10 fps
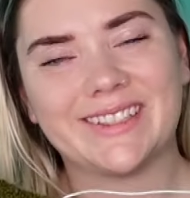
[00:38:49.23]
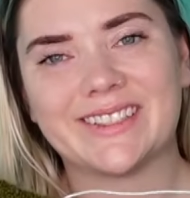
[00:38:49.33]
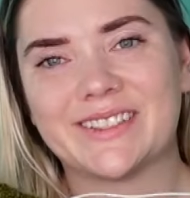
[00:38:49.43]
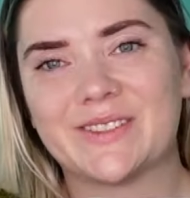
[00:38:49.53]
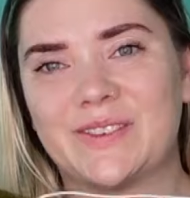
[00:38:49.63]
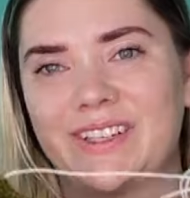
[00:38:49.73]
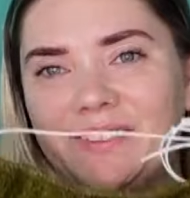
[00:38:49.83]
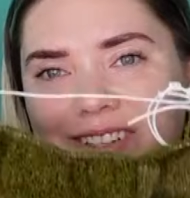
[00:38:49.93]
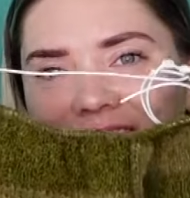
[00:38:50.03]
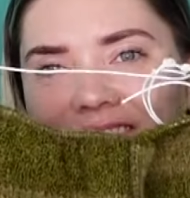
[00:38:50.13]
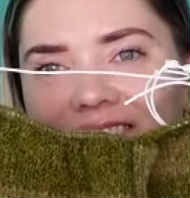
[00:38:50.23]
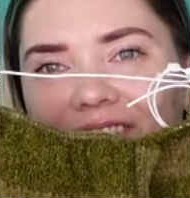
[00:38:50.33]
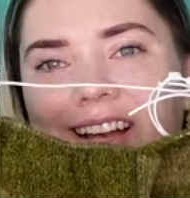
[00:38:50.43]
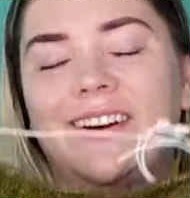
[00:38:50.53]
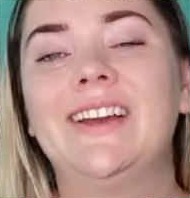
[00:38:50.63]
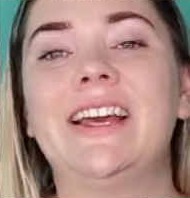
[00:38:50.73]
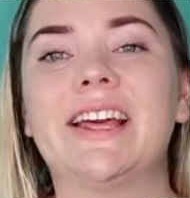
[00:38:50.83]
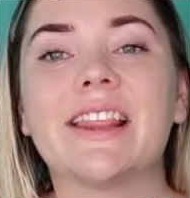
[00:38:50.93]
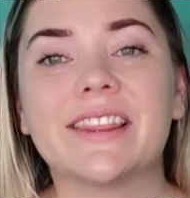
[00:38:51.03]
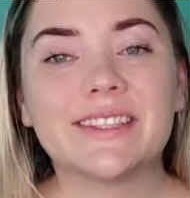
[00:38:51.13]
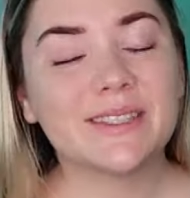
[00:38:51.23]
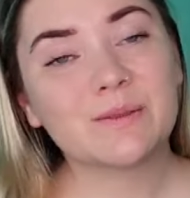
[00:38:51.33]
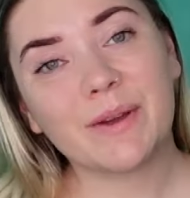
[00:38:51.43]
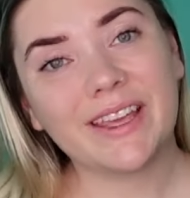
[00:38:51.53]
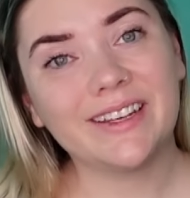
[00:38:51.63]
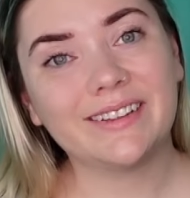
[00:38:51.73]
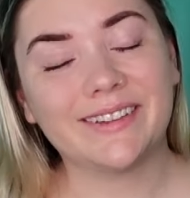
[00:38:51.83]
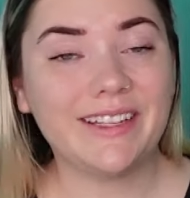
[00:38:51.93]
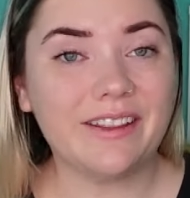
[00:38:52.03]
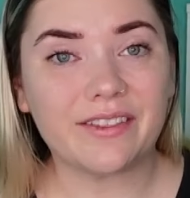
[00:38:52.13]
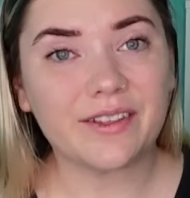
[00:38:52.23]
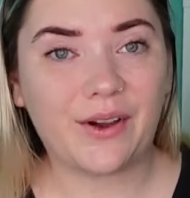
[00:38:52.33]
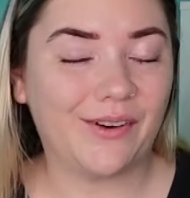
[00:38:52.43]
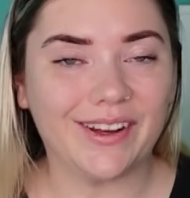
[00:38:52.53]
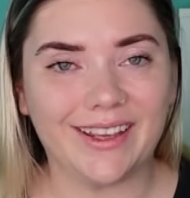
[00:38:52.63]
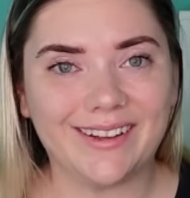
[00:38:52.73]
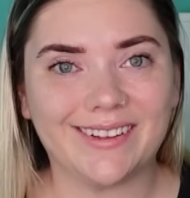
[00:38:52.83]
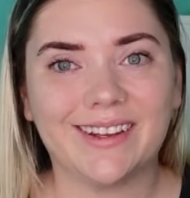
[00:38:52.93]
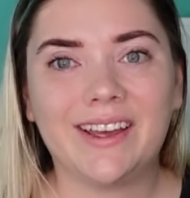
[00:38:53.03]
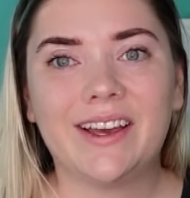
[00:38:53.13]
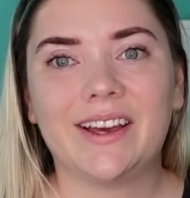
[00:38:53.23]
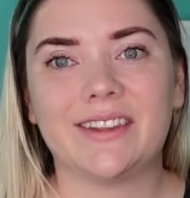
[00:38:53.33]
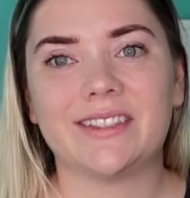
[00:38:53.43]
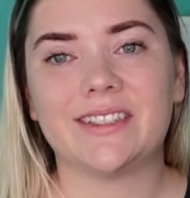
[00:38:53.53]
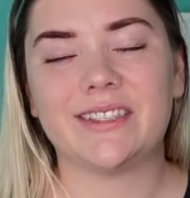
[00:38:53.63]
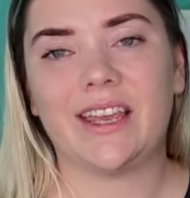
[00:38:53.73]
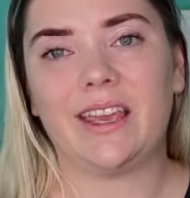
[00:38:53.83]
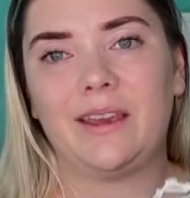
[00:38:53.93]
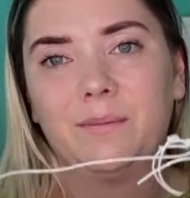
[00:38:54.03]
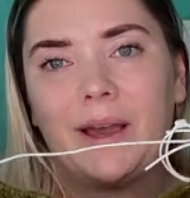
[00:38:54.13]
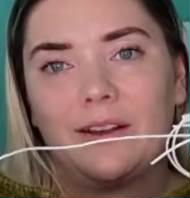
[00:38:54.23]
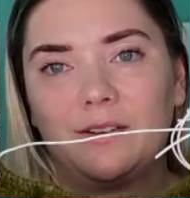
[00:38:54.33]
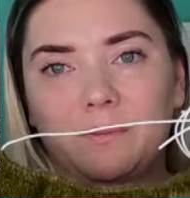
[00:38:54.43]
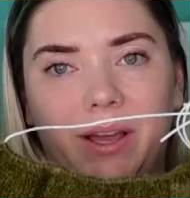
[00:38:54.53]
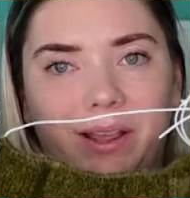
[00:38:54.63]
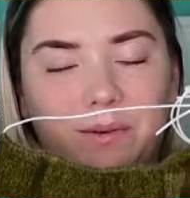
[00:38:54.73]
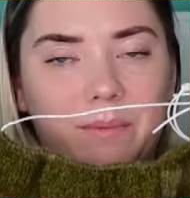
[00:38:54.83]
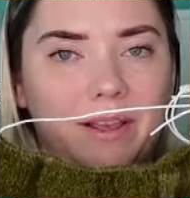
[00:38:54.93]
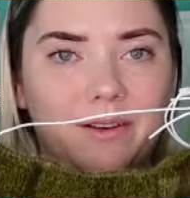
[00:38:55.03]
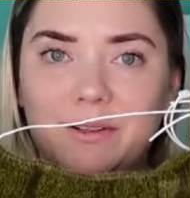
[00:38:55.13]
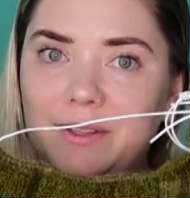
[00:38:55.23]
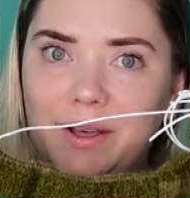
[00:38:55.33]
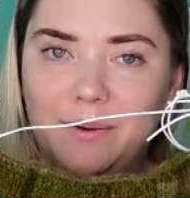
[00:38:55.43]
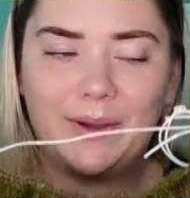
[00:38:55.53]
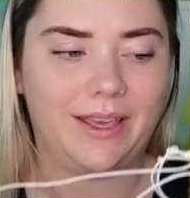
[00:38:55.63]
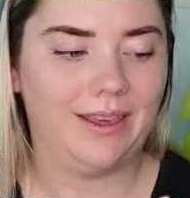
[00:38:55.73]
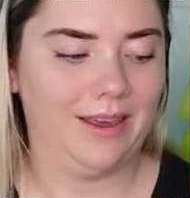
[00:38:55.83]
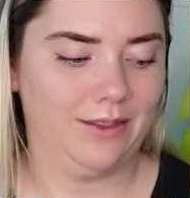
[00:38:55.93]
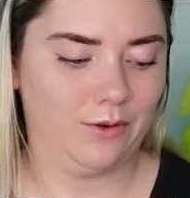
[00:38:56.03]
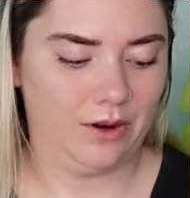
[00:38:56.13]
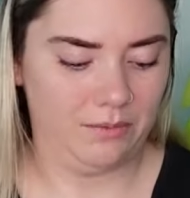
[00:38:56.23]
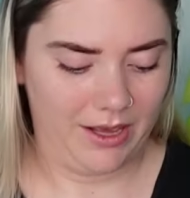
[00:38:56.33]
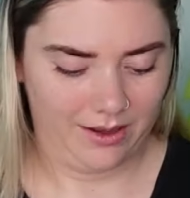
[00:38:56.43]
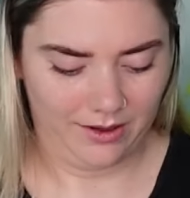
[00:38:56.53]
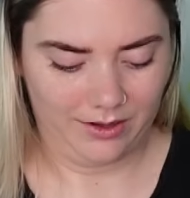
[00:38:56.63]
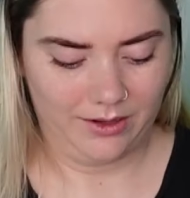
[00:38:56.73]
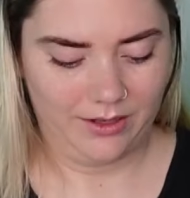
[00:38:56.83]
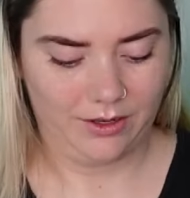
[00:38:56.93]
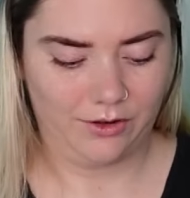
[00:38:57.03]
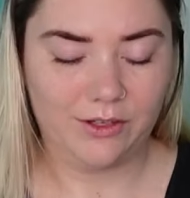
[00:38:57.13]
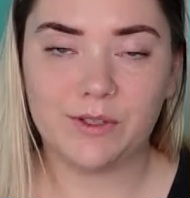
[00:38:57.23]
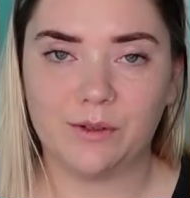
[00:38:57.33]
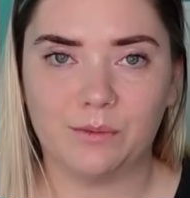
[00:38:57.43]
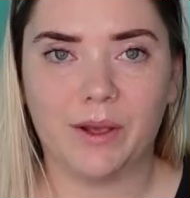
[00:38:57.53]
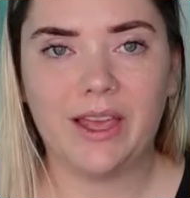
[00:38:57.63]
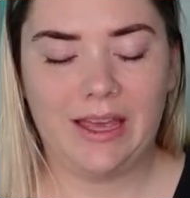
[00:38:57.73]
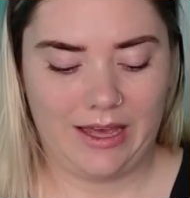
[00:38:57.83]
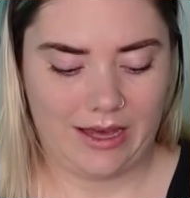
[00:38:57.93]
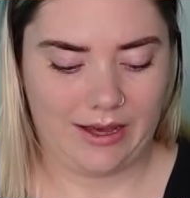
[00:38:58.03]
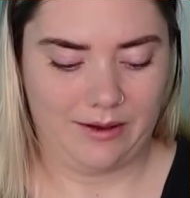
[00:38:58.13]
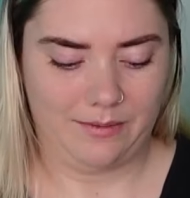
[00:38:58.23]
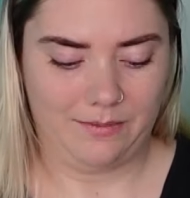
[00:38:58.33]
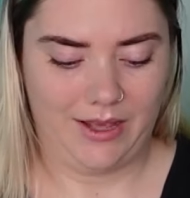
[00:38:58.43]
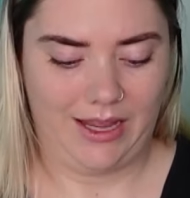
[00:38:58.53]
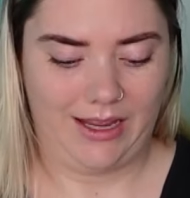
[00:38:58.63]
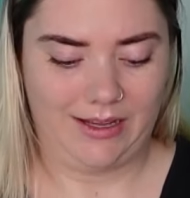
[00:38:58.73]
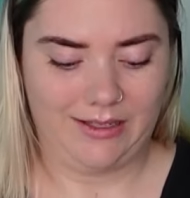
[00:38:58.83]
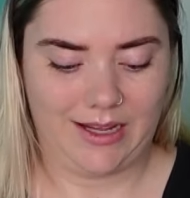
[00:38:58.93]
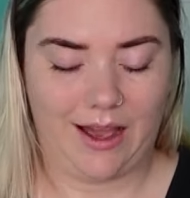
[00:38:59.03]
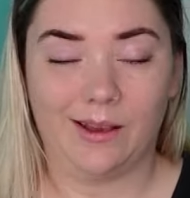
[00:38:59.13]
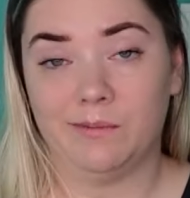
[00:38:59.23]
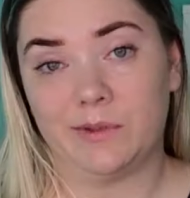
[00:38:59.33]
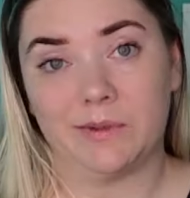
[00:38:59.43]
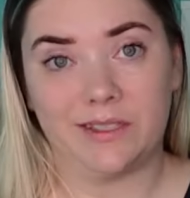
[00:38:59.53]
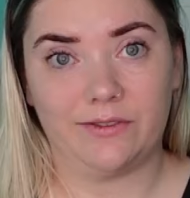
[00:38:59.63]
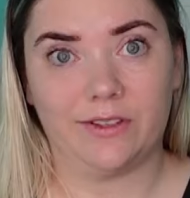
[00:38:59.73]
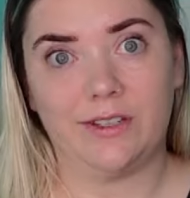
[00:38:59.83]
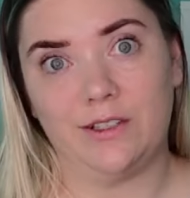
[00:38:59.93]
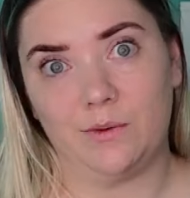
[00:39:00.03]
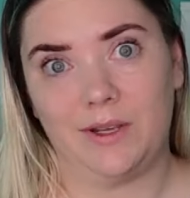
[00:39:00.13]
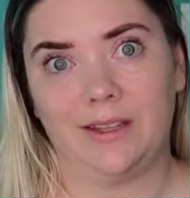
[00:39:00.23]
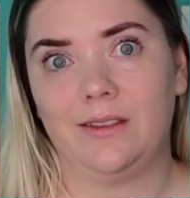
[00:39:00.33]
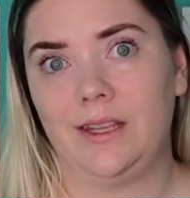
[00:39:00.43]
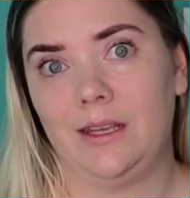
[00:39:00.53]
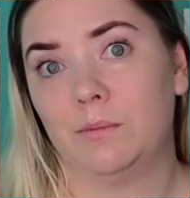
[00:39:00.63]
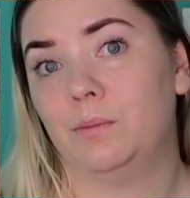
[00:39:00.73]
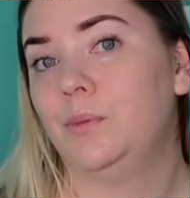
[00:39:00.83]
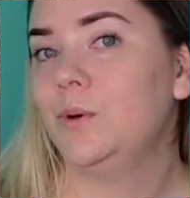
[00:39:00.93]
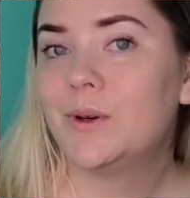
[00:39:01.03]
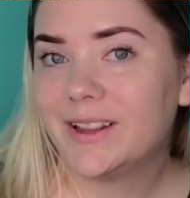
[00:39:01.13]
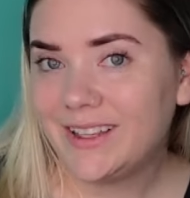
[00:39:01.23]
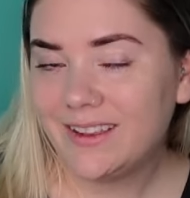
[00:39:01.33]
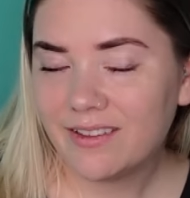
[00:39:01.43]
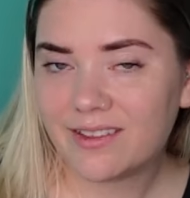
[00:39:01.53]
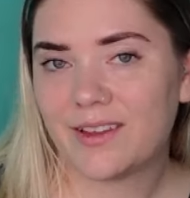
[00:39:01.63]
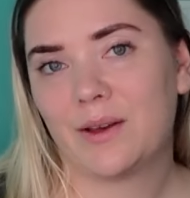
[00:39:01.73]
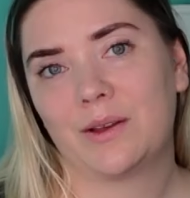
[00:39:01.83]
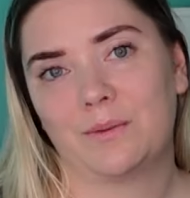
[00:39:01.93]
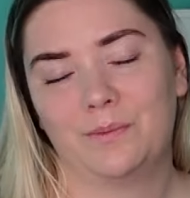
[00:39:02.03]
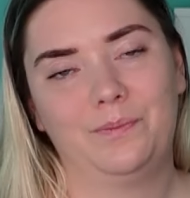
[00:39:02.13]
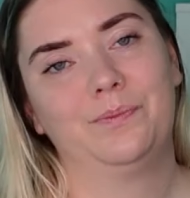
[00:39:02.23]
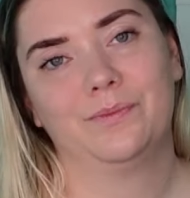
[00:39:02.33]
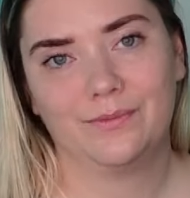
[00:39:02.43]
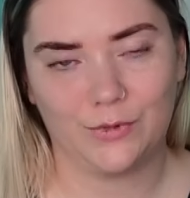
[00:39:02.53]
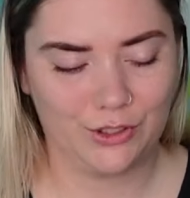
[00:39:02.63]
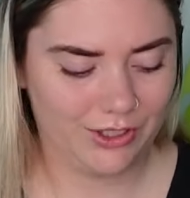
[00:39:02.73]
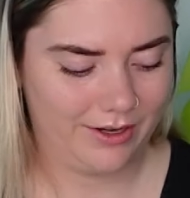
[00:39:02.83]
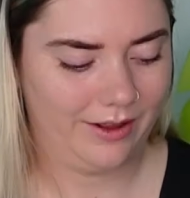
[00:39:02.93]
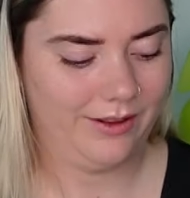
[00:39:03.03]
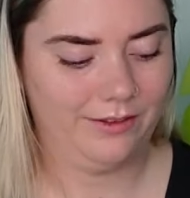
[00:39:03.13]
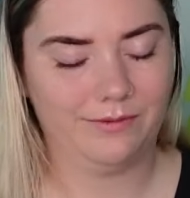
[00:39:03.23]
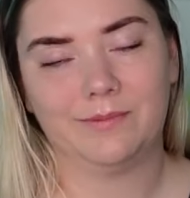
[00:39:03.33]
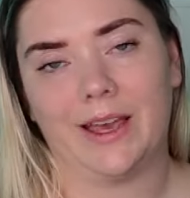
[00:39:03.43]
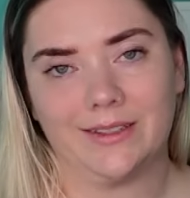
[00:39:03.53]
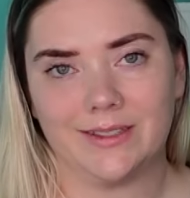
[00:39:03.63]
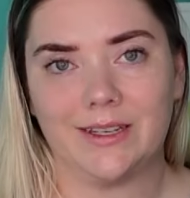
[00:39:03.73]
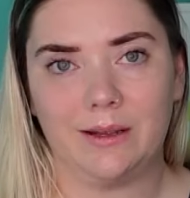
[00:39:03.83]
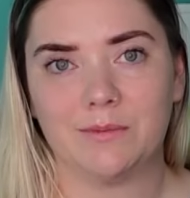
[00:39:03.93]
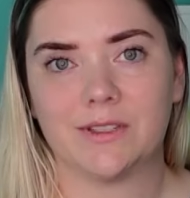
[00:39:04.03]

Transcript: looks really ridiculous right now. This is my Leith cardigan. This is a pattern by Rebecca Clow, aka the CreaBea, here on YouTube. Um, and I'm specifically doing the Boucleith, which as the name